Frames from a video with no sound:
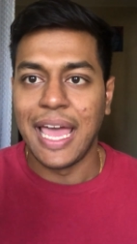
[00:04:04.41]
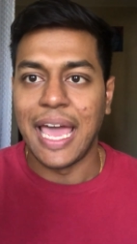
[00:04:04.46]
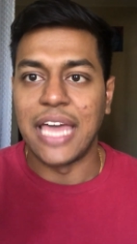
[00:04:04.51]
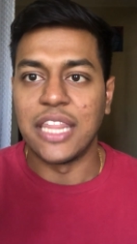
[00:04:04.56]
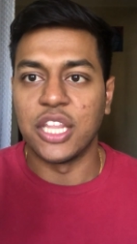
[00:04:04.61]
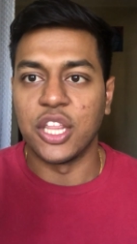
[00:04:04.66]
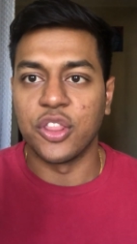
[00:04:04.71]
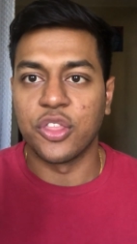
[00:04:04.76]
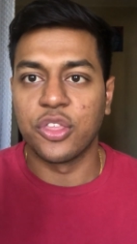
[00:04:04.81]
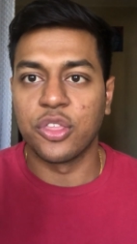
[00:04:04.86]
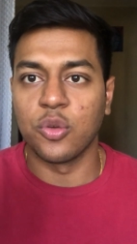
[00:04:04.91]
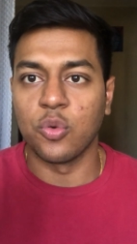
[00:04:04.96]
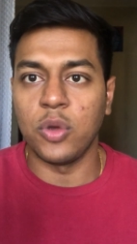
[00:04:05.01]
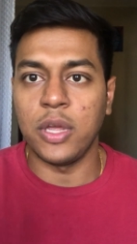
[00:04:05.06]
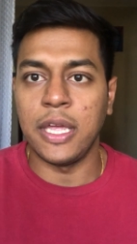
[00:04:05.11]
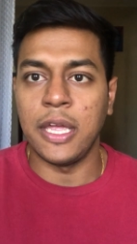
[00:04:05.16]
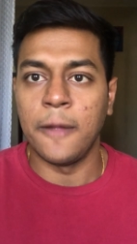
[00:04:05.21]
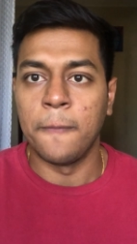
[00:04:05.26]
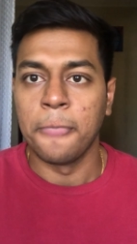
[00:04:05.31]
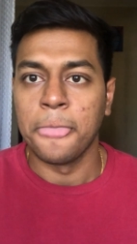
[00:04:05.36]
And then
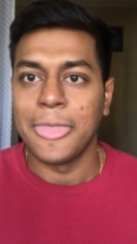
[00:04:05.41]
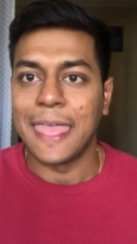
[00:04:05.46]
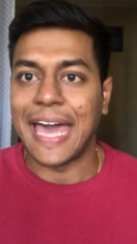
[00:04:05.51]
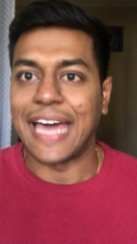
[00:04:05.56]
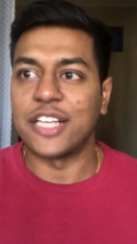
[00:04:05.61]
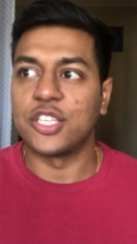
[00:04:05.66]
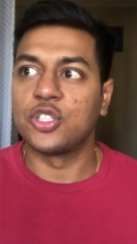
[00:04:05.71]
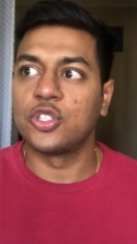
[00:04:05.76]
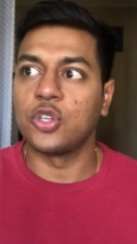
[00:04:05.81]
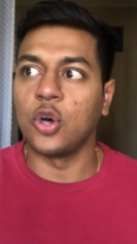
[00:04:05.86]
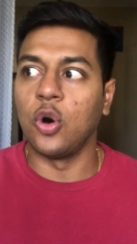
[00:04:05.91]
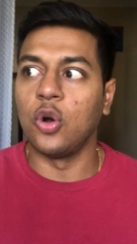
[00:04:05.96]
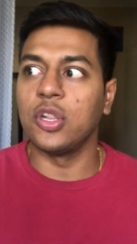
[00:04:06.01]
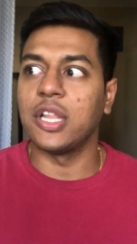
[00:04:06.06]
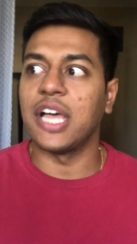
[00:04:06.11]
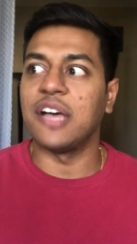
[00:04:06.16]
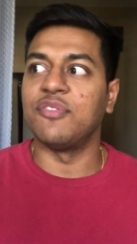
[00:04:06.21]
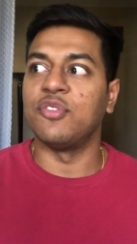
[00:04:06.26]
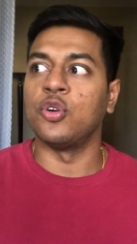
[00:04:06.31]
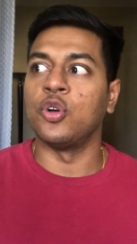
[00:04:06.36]
three, at a soul
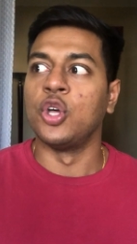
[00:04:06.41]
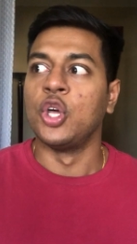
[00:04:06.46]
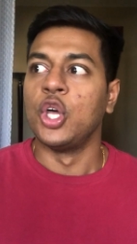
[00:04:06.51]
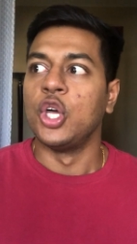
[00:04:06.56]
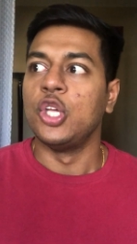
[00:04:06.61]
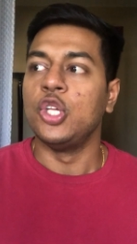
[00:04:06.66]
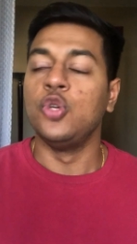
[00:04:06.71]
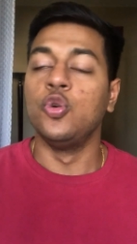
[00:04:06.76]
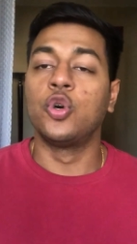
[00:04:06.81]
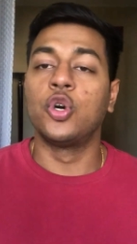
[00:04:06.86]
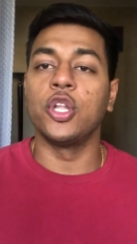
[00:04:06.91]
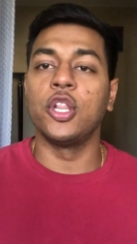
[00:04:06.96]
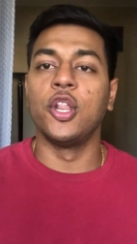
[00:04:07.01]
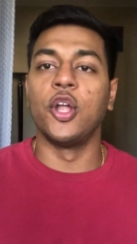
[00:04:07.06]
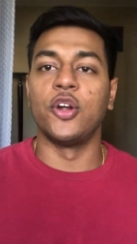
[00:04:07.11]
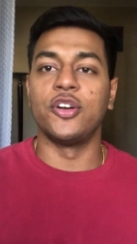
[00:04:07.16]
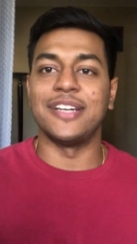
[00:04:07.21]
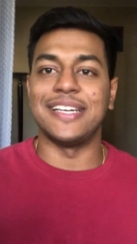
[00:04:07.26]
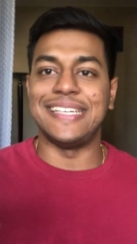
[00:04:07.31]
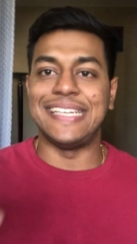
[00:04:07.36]
level, you could
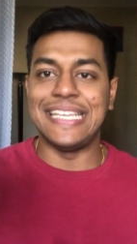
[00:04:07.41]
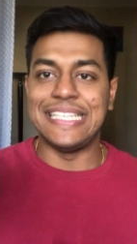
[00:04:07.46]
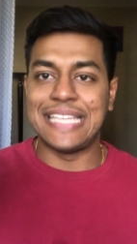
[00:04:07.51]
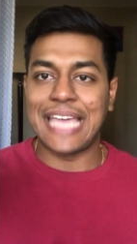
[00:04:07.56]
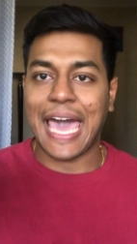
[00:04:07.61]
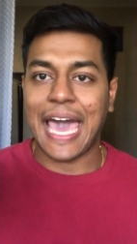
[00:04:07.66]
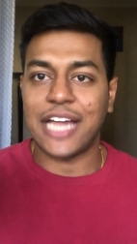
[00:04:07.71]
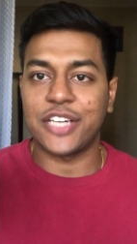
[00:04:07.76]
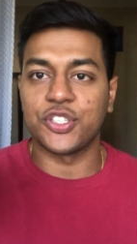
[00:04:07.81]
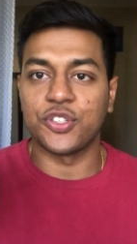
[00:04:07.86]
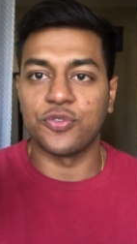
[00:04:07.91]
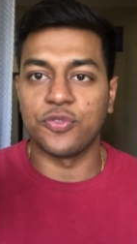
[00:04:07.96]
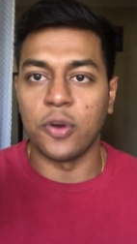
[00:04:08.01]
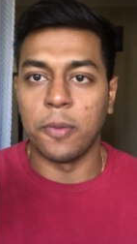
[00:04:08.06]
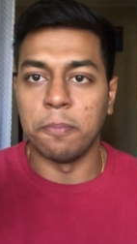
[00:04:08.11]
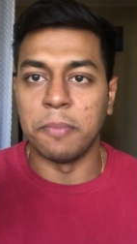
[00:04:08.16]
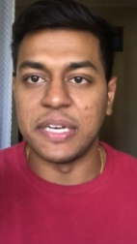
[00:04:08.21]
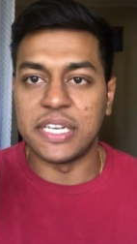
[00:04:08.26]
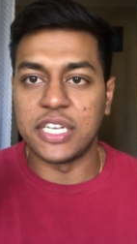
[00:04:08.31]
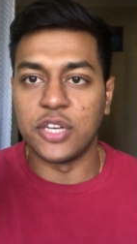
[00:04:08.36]
learn to detach
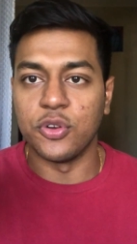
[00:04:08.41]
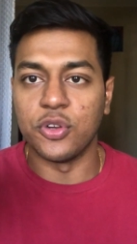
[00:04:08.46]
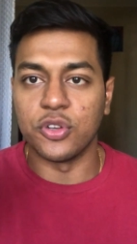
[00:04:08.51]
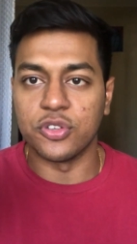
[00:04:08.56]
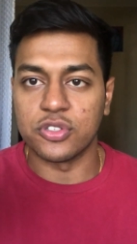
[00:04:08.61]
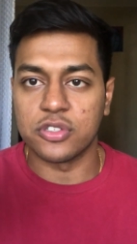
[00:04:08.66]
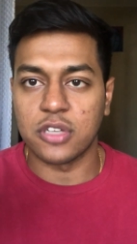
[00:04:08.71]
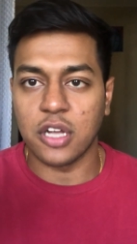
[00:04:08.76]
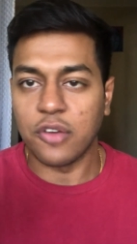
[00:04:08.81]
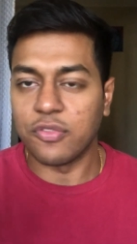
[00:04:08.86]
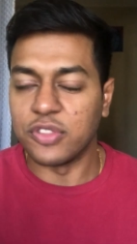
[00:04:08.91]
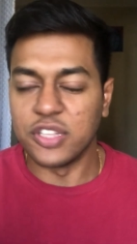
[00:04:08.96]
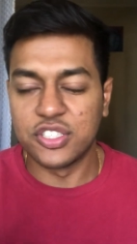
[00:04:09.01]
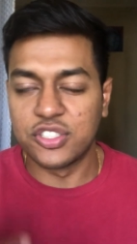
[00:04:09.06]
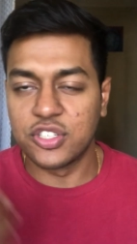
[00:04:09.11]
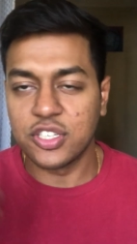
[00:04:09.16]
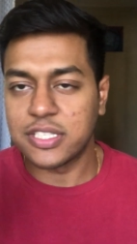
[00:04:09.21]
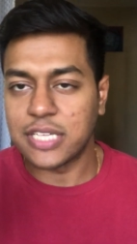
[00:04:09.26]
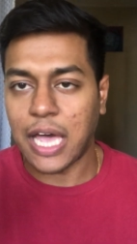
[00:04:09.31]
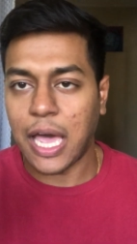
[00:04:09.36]
from material stuff. This
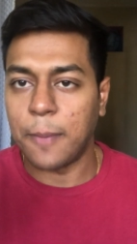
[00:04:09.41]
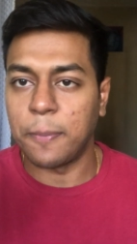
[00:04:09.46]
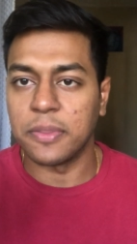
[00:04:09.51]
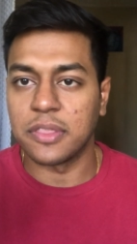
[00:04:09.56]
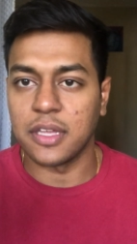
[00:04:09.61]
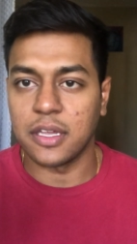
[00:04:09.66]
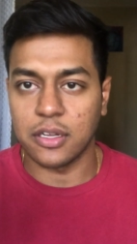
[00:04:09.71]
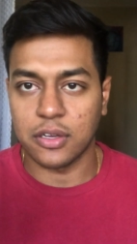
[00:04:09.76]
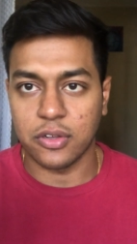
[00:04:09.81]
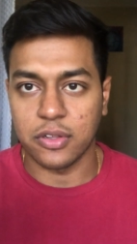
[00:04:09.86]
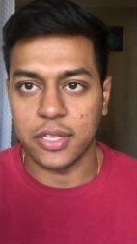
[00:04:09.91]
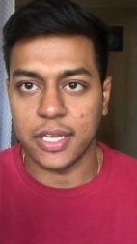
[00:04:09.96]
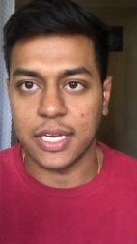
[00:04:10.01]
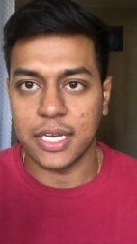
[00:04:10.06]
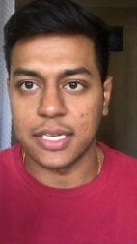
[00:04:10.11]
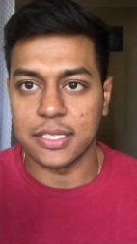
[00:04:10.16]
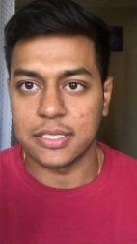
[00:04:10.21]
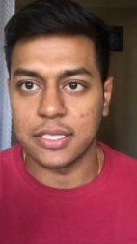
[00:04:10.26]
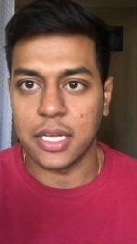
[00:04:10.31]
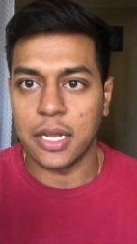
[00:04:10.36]
is just a hypothetical,
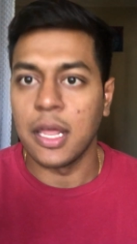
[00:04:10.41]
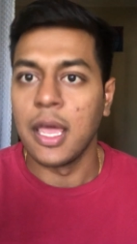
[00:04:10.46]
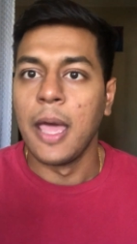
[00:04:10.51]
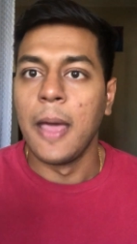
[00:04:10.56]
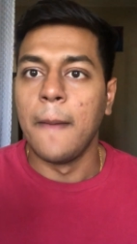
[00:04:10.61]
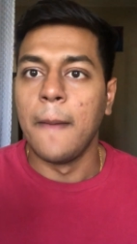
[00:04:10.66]
like I said.